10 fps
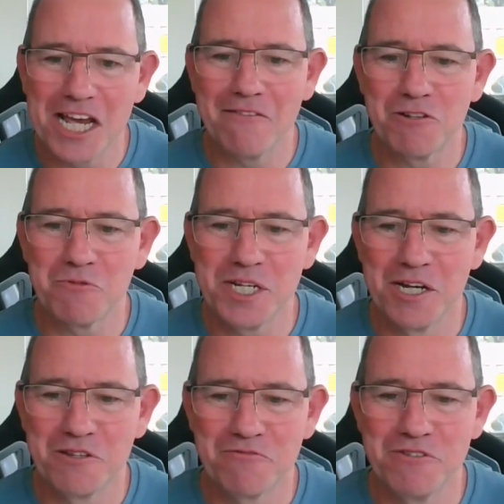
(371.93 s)
have as we
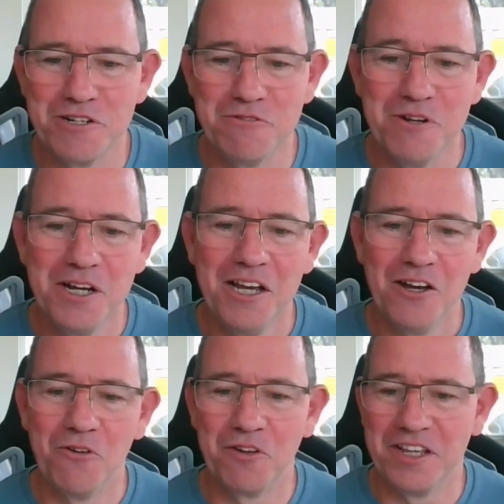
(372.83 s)
go through
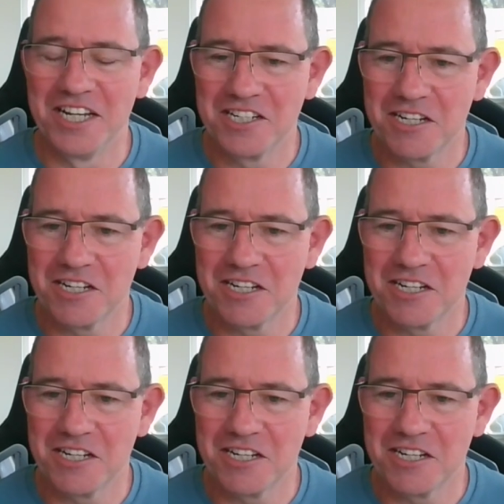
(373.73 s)
all of this.